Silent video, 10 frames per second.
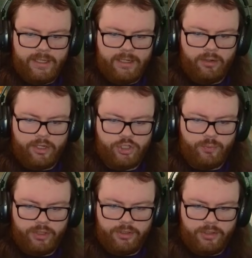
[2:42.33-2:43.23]
don't actually
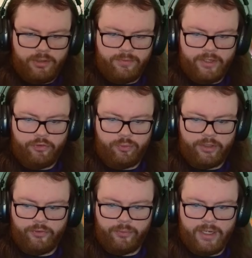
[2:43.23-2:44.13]
want to fight
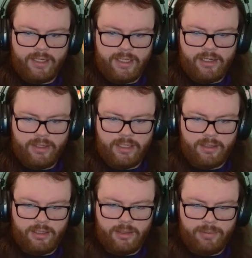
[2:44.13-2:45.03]
Strix right now. I need
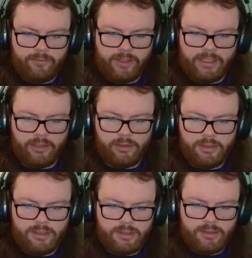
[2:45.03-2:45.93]
a bit of a
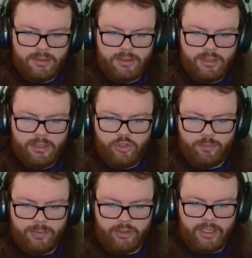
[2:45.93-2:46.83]
heal. Should
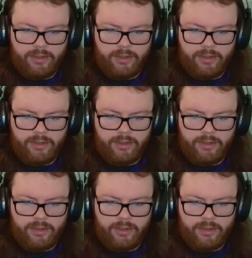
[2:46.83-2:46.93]
be okay,